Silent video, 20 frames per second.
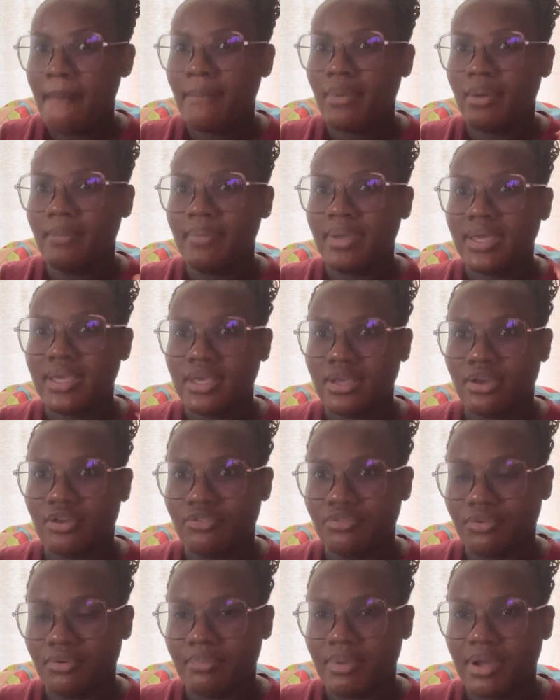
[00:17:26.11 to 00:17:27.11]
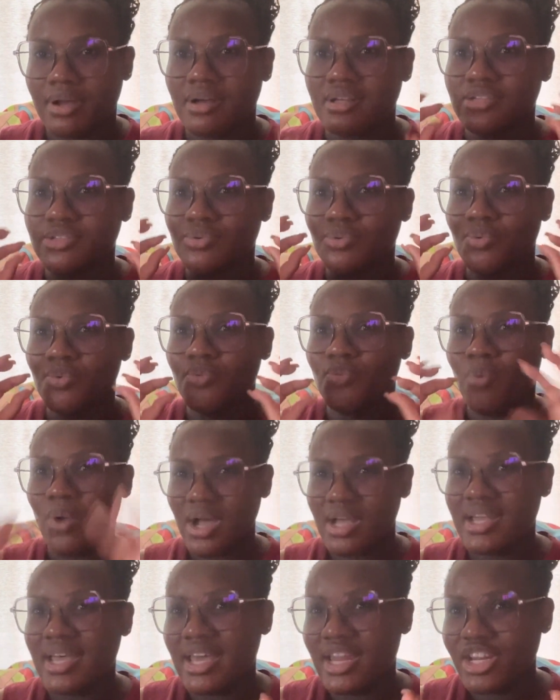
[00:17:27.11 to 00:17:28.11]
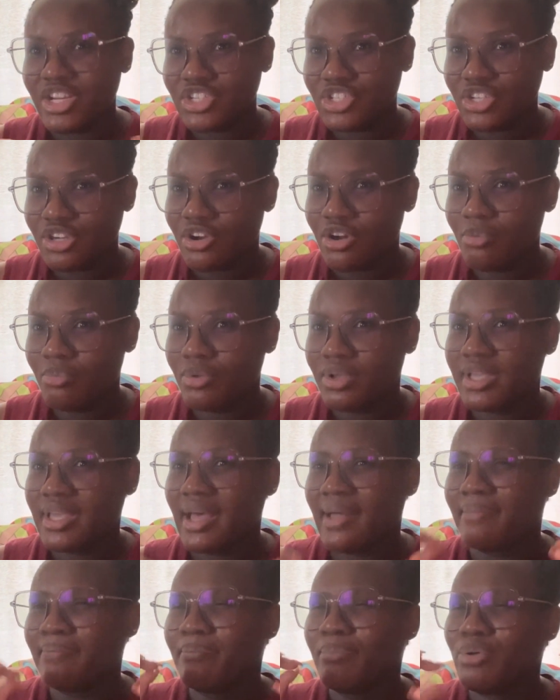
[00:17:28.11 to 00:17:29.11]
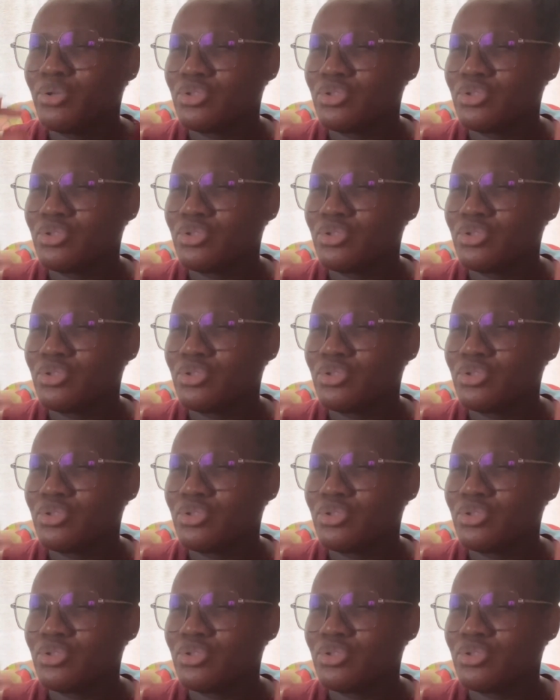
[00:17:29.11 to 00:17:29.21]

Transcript: but be careful, because what energy you come with can